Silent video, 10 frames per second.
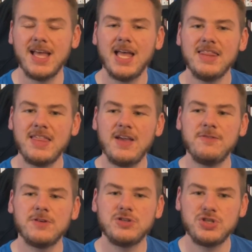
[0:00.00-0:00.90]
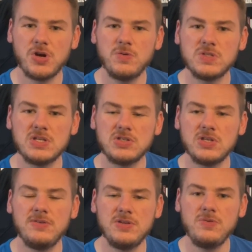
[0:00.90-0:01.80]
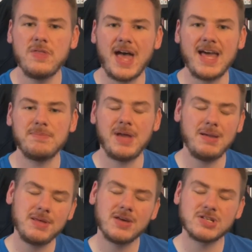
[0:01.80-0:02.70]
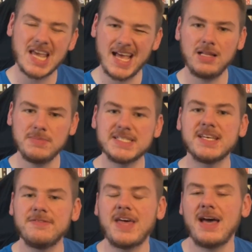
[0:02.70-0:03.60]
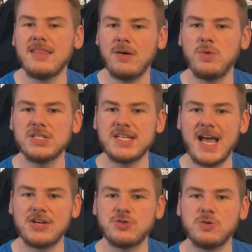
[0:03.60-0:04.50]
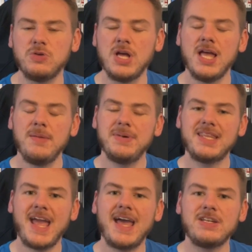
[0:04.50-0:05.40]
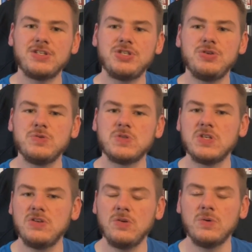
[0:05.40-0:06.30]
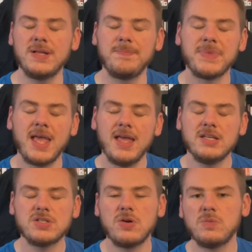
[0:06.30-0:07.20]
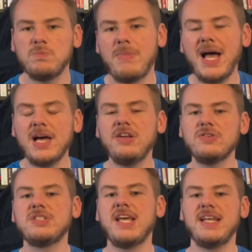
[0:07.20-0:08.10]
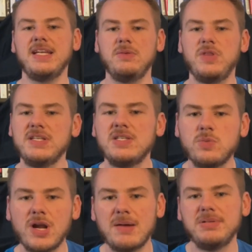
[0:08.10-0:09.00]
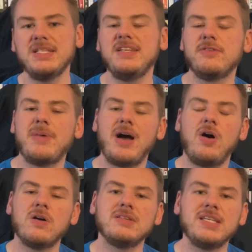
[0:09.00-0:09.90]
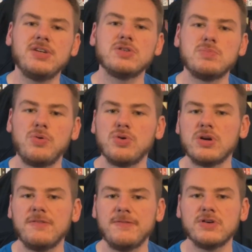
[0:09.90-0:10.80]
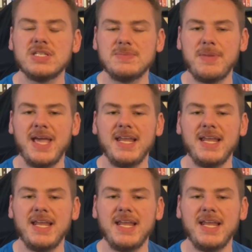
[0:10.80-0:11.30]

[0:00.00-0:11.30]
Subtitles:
They've chosen to do that. Maybe there's elements of that was natural, but they had to choose to do it. So my understanding, this is what I believe about are leaders born versus made.